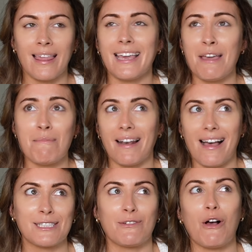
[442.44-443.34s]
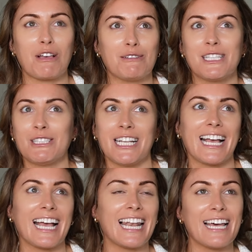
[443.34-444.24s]
I think in my last vlog I was literally
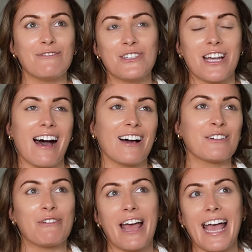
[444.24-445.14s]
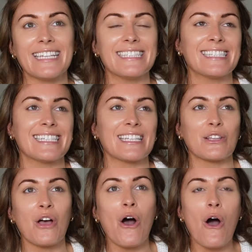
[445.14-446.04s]
like, I love dark reds
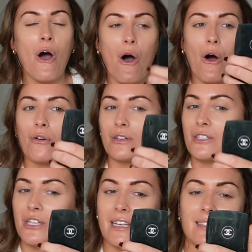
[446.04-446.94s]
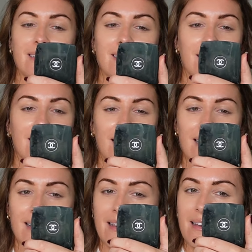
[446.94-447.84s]
and oranges.
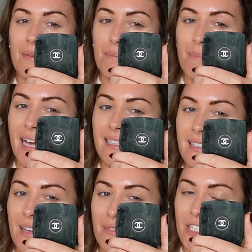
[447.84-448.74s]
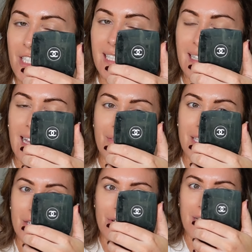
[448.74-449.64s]
But I've literally seen that
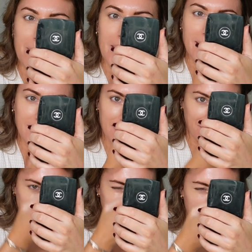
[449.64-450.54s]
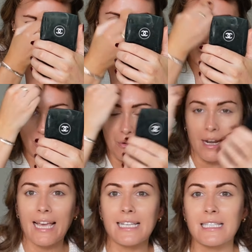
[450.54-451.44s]
video and I'm like, I want to go
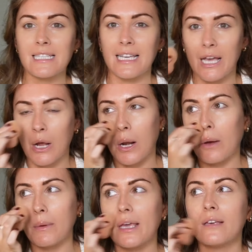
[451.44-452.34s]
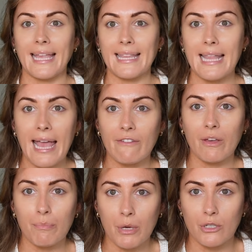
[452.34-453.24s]
light and glowy. I
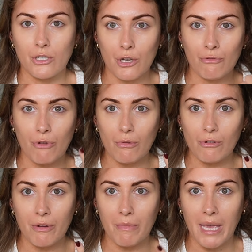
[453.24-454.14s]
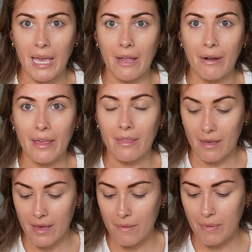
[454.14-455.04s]
never put a roller in my hair
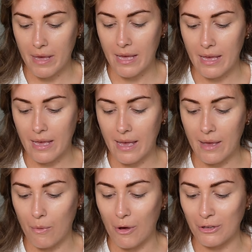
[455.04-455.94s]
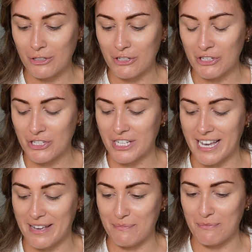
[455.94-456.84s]
either, but I watched
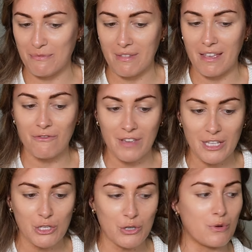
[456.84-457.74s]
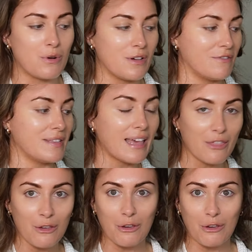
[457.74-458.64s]
um, a video of
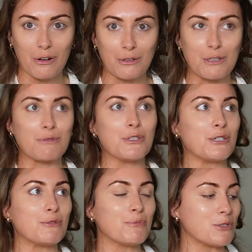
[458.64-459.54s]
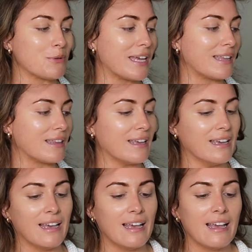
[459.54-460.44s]
another girl on YouTube doing
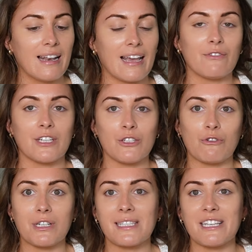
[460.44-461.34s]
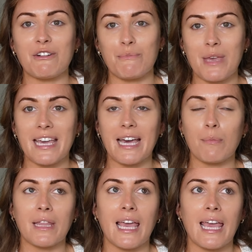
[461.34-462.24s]
like Victoria's Secret makeup
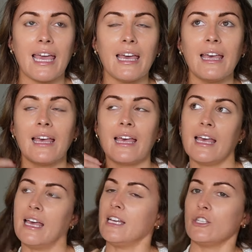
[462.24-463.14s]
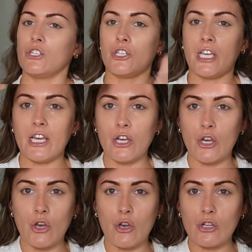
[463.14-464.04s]
and hair and she
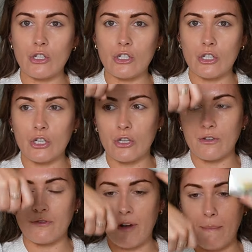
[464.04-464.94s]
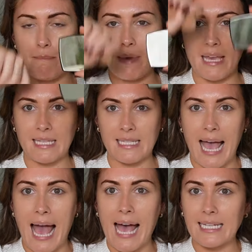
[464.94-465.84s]
curled her front bit
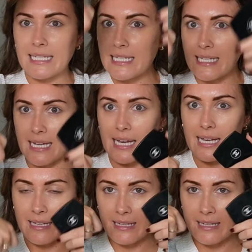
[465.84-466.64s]
under